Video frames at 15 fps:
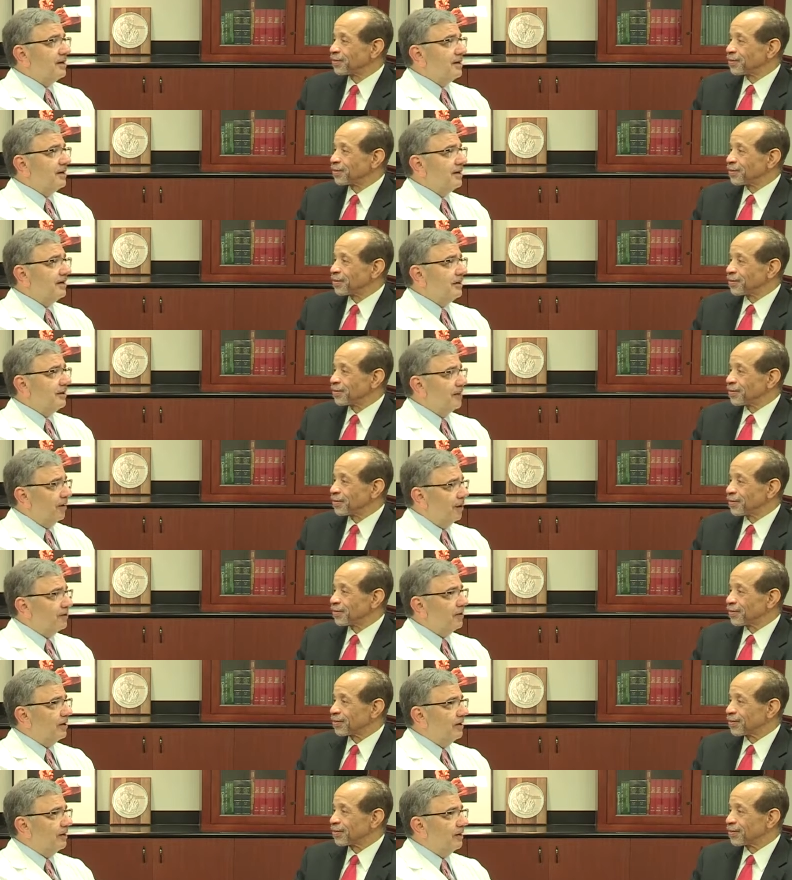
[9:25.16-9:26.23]
Speaker 1: Uh, on
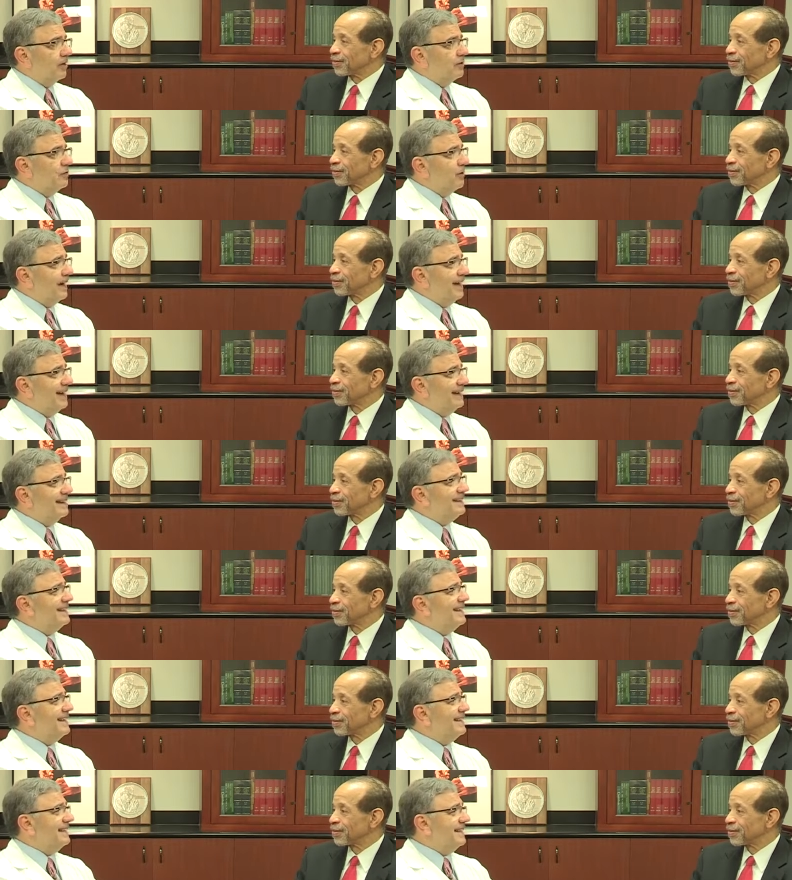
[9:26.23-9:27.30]
you add it
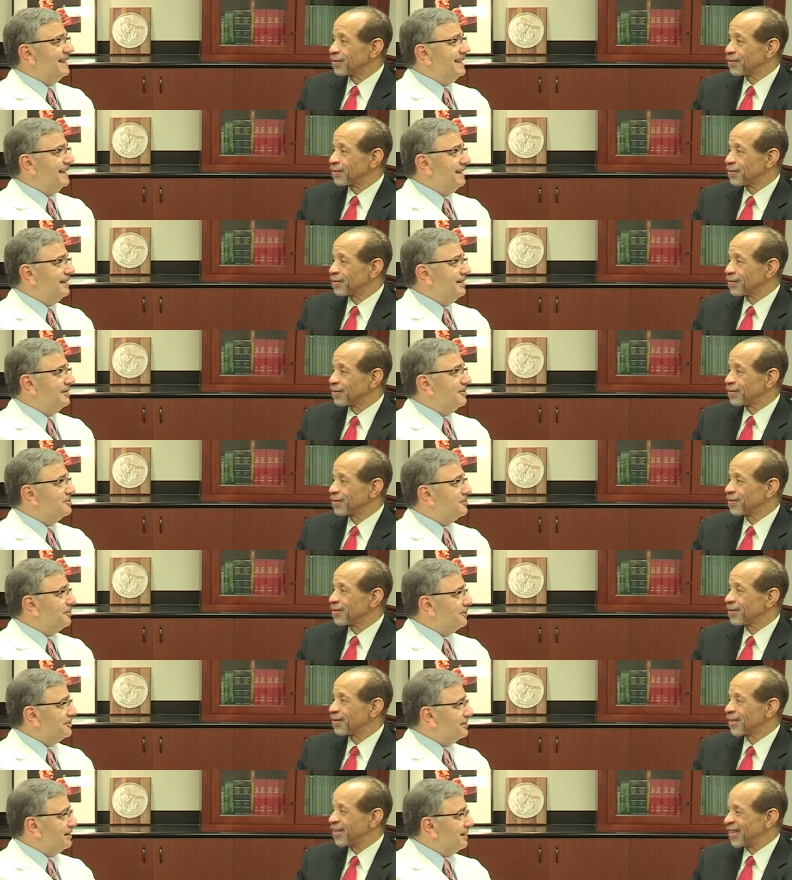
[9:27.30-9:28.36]
at the end, so
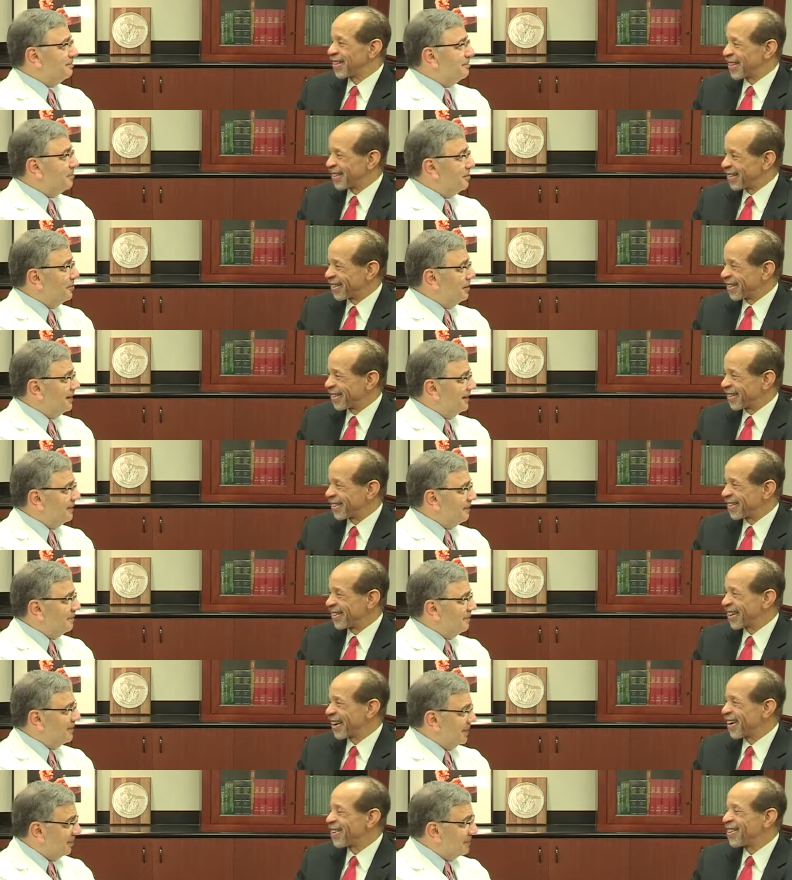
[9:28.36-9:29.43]
it's not boiling.
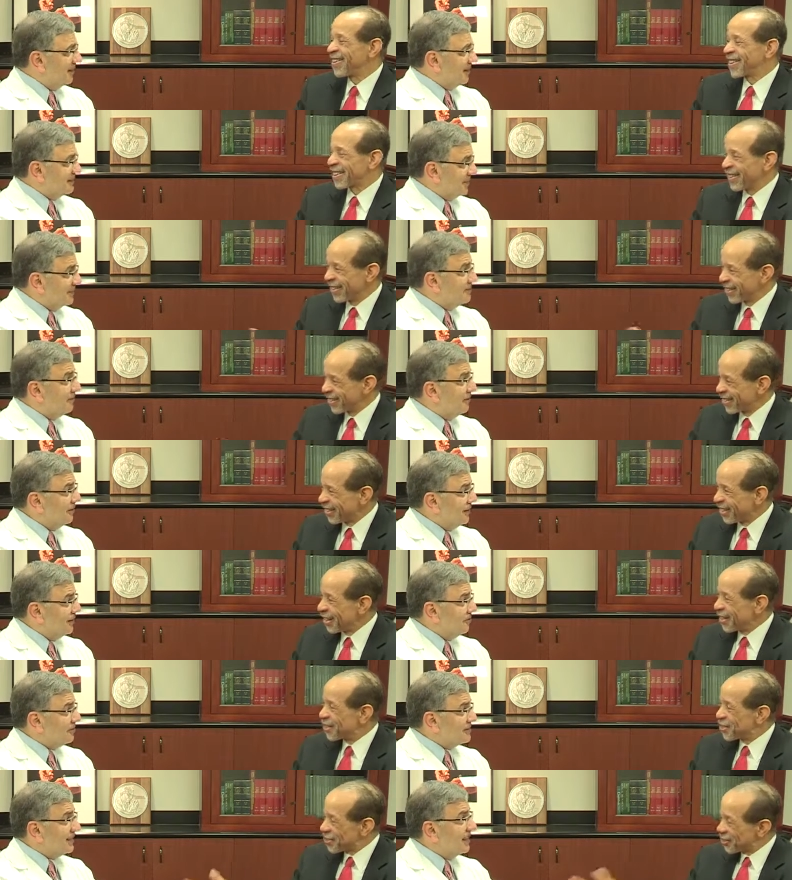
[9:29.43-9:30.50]
There I mean, you it's, go. it's very
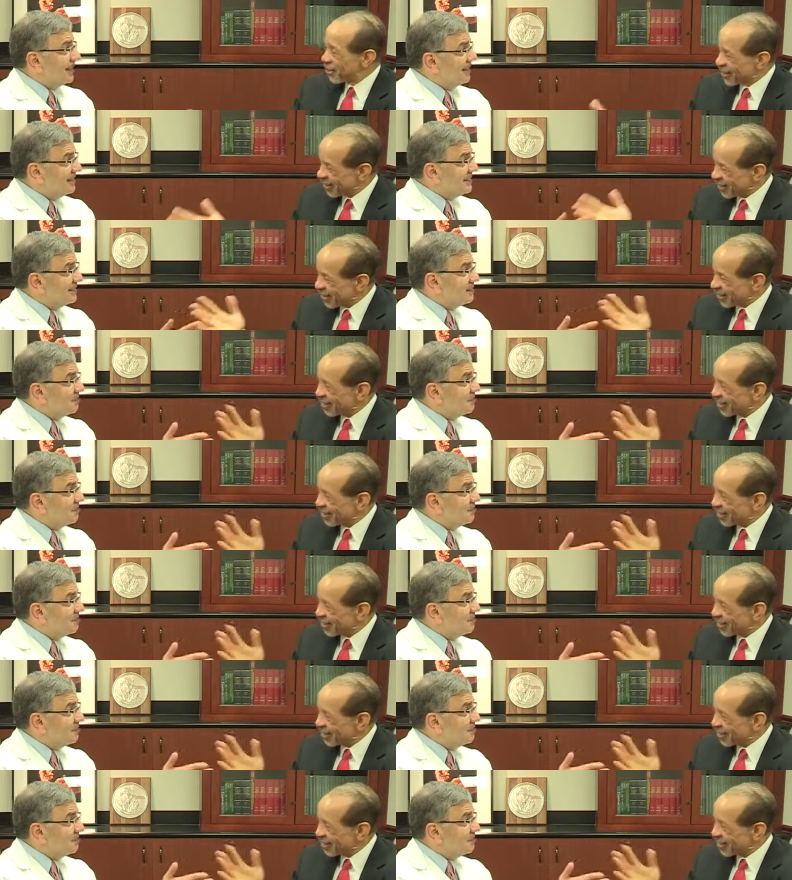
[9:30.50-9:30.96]
interesting, and this is